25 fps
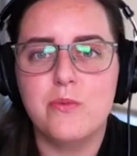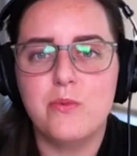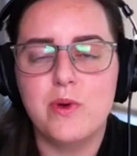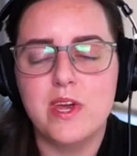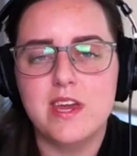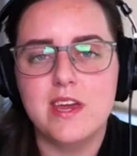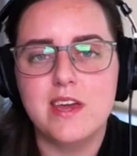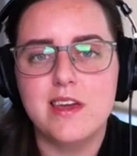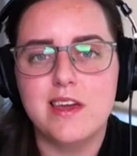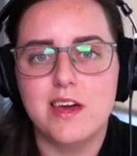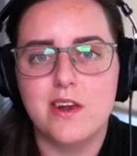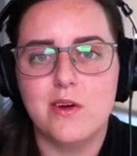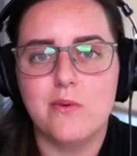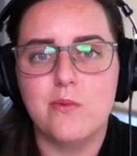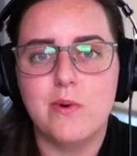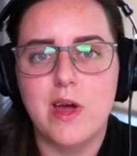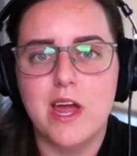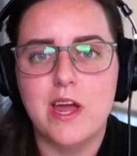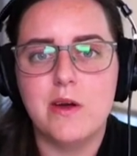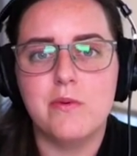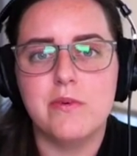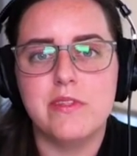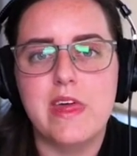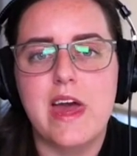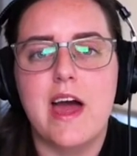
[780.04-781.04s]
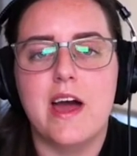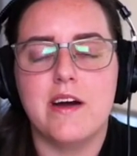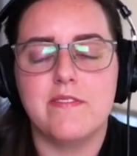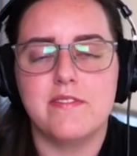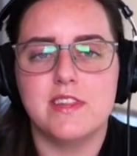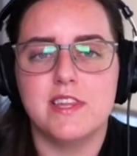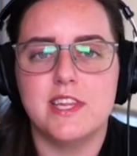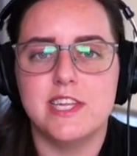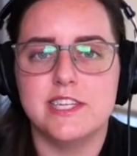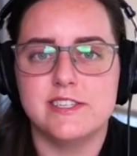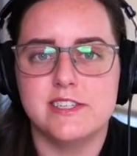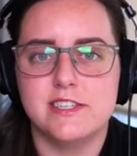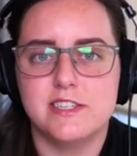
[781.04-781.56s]
we can get away with having
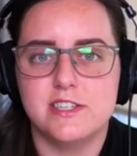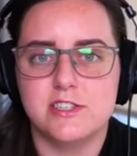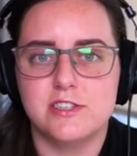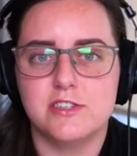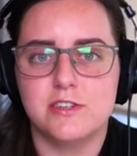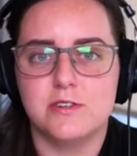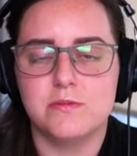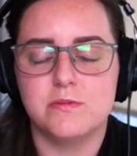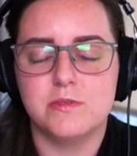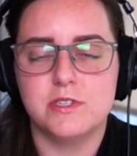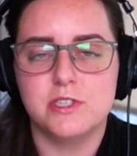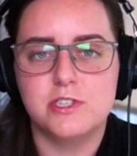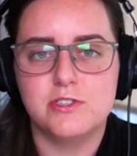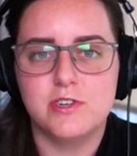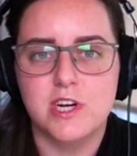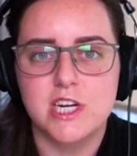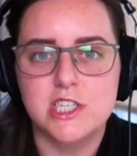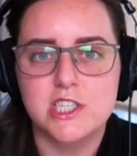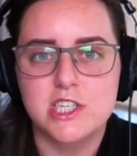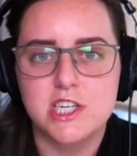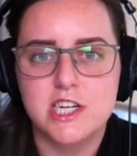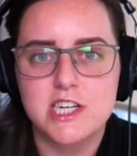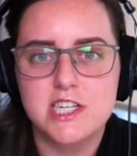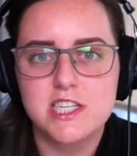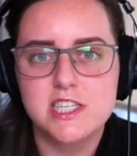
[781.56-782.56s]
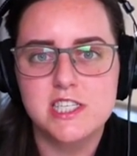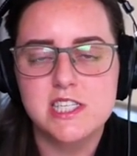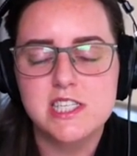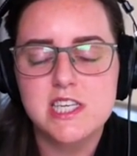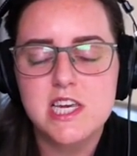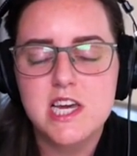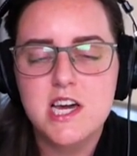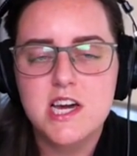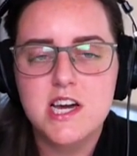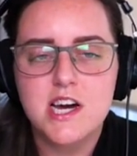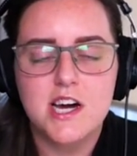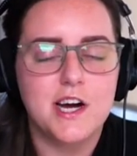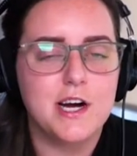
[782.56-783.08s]
these additional restrictions.
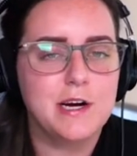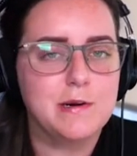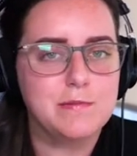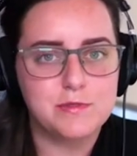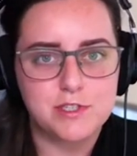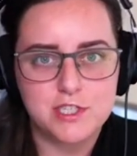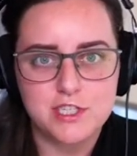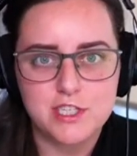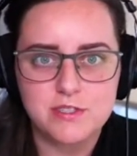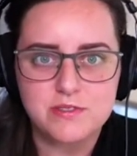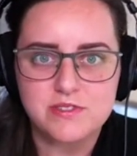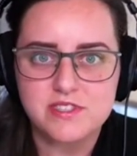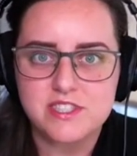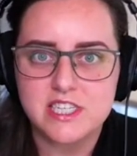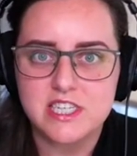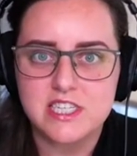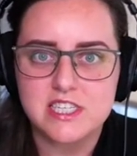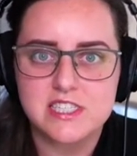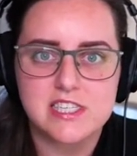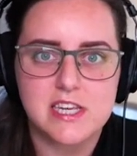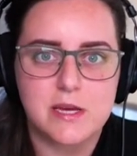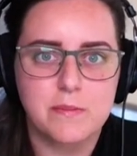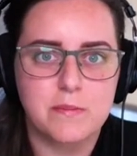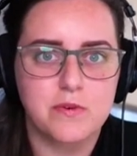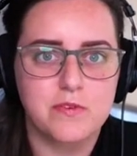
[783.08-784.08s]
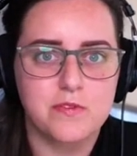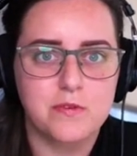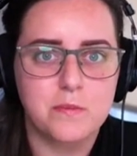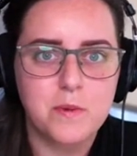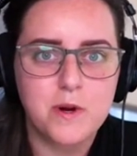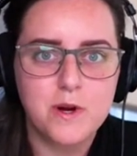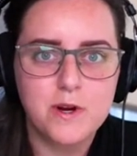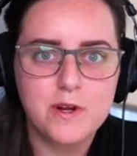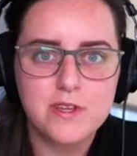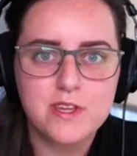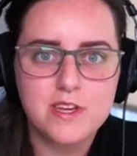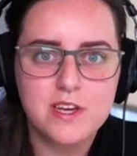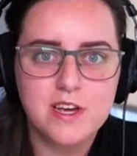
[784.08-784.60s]
To use the example from
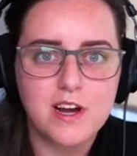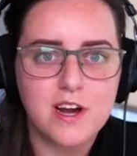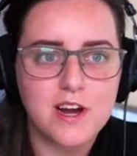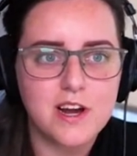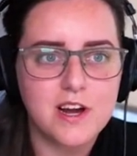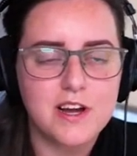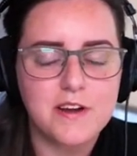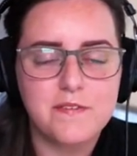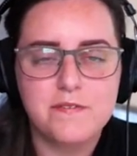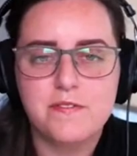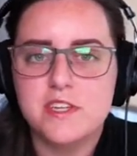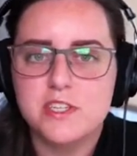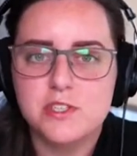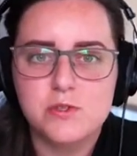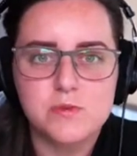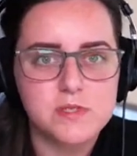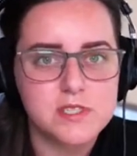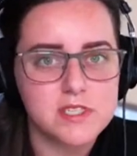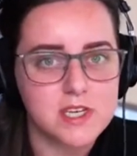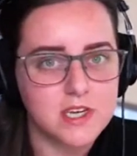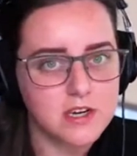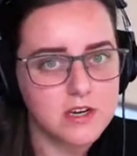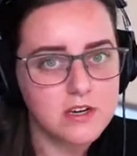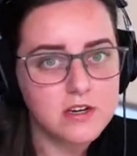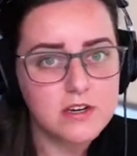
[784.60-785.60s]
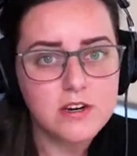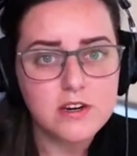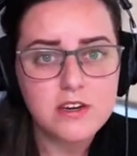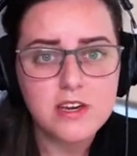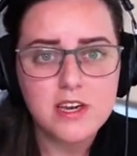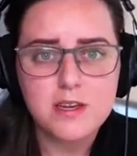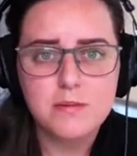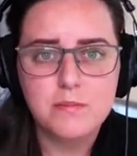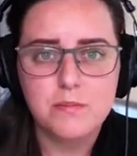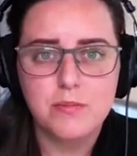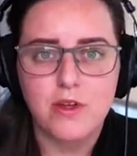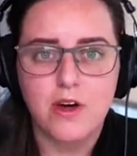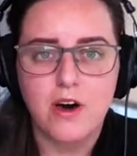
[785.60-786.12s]
earlier, if this was like a
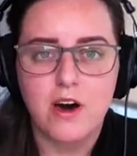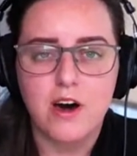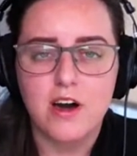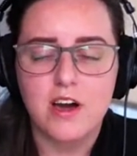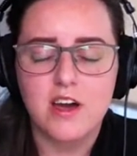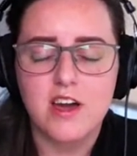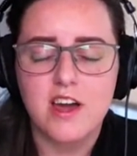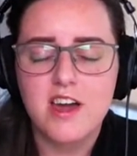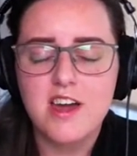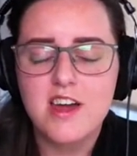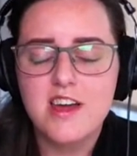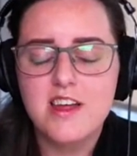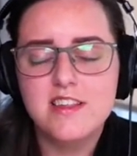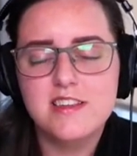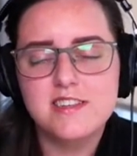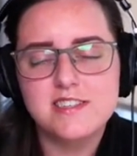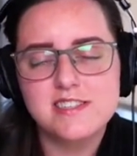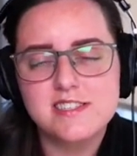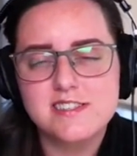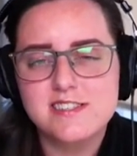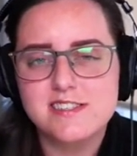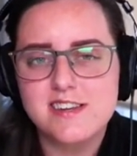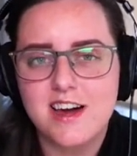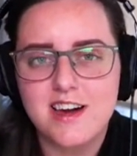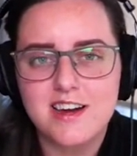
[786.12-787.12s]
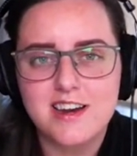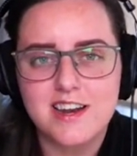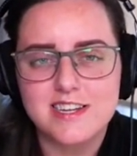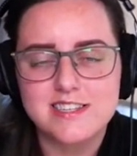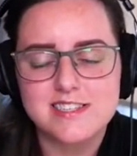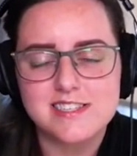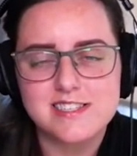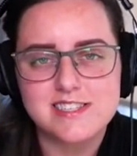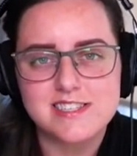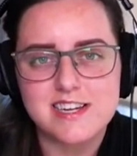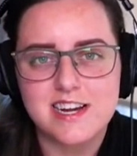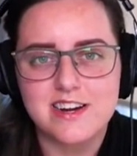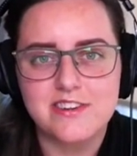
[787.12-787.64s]
cooking blog, this is not
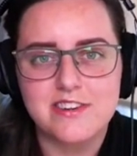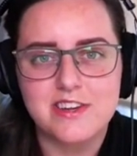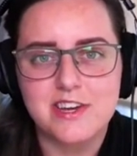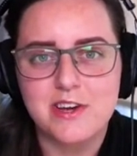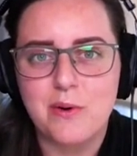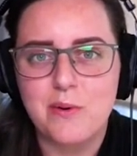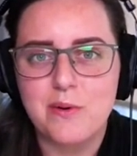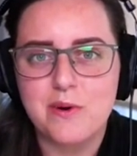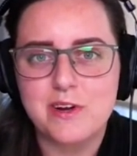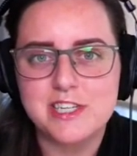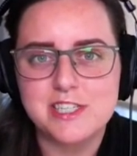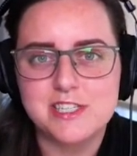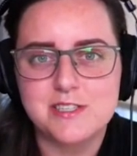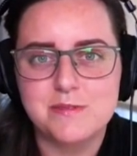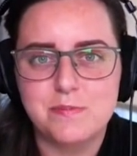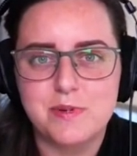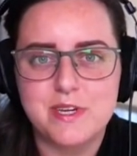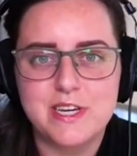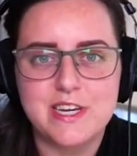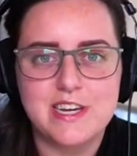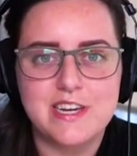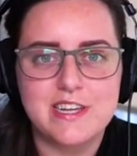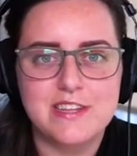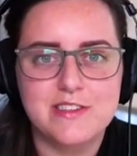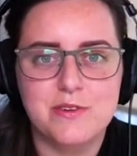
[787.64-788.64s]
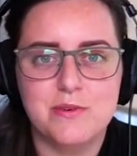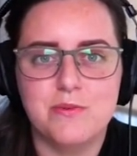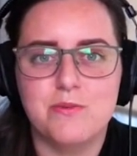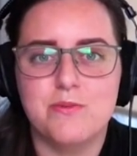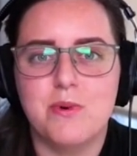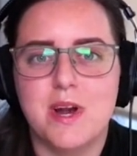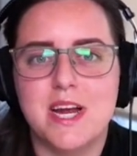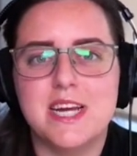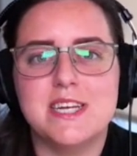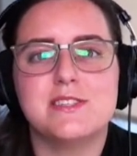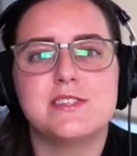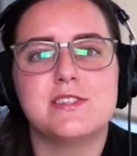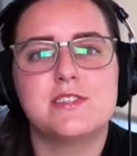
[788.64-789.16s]
necessarily going to be the
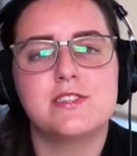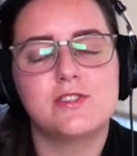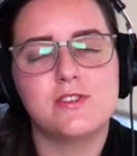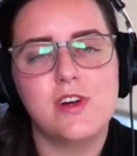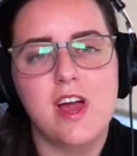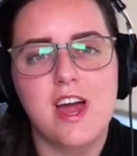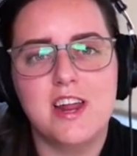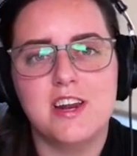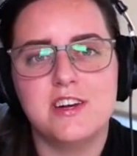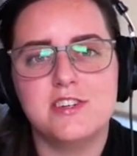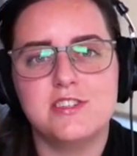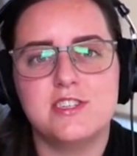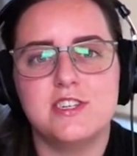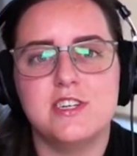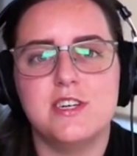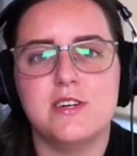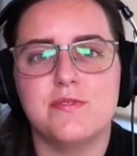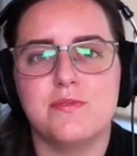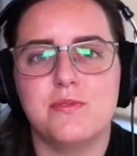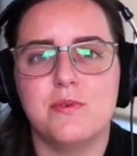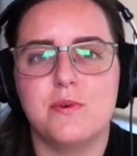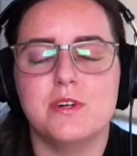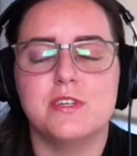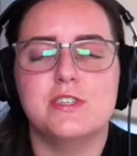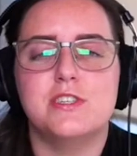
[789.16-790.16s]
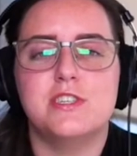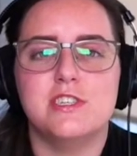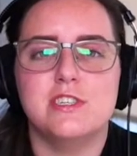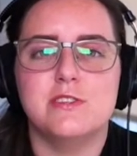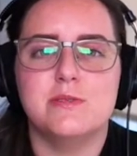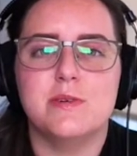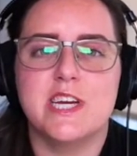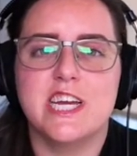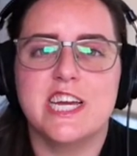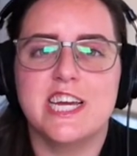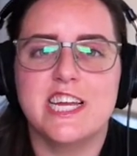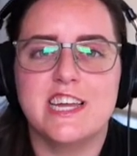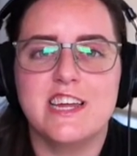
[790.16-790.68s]
right strategy for
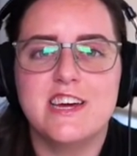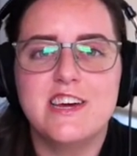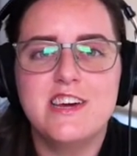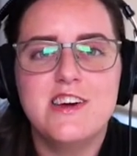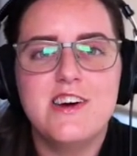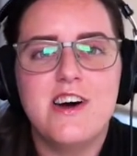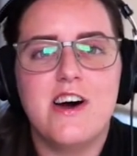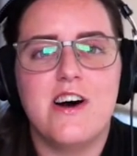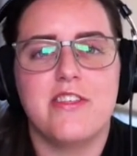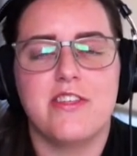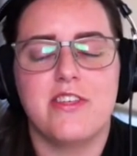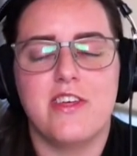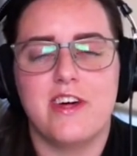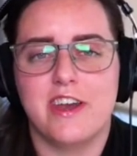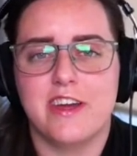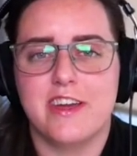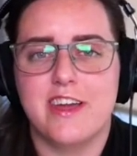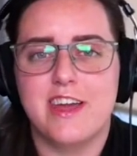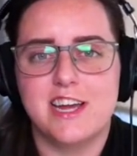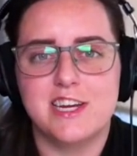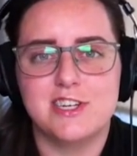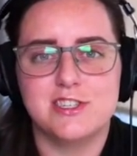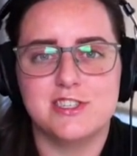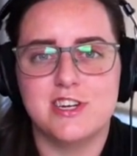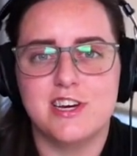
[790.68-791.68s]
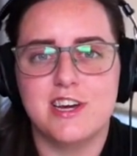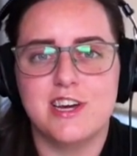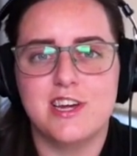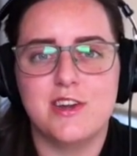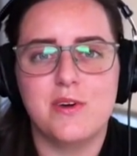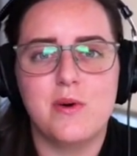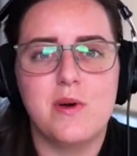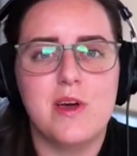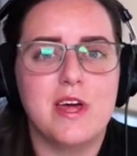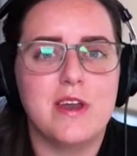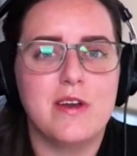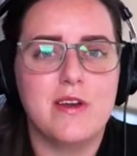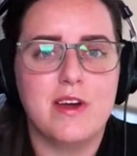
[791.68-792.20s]
doing authentication
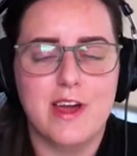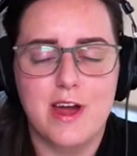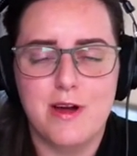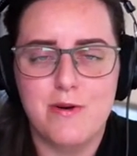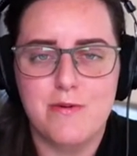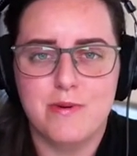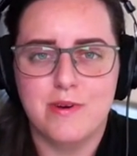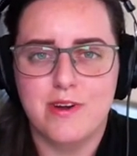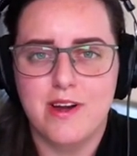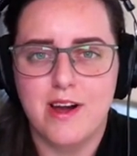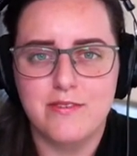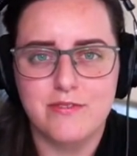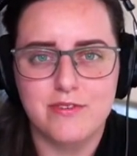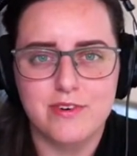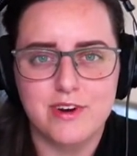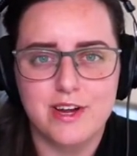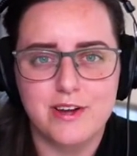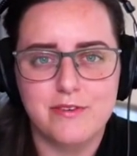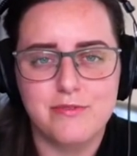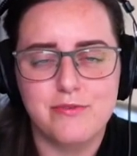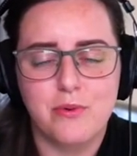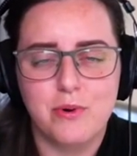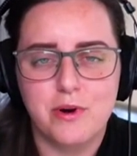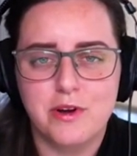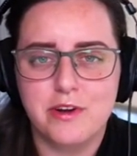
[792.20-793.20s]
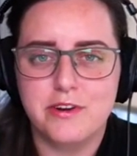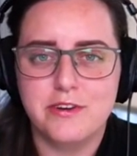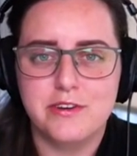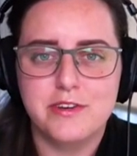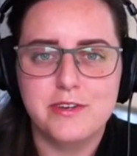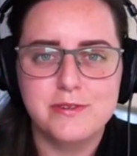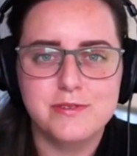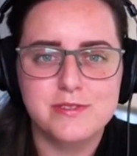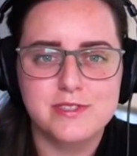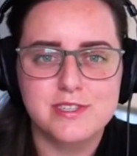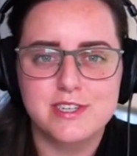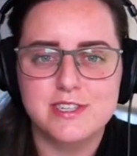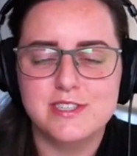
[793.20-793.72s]
and account recovery for your
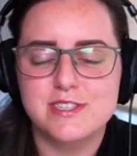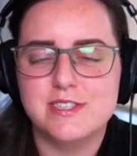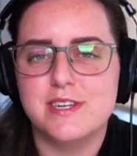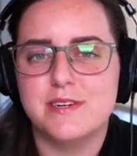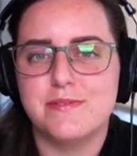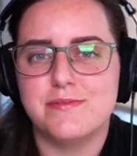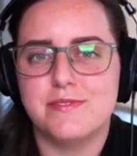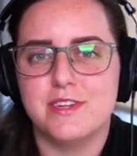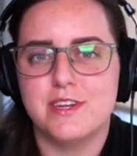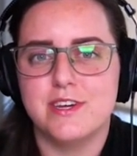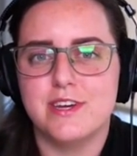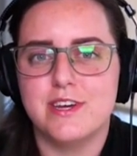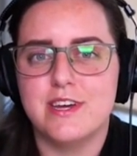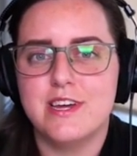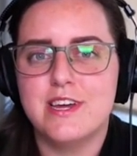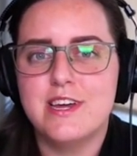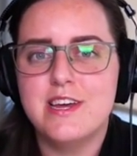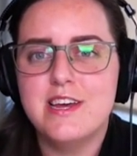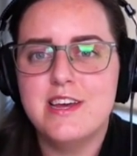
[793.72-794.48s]
users if the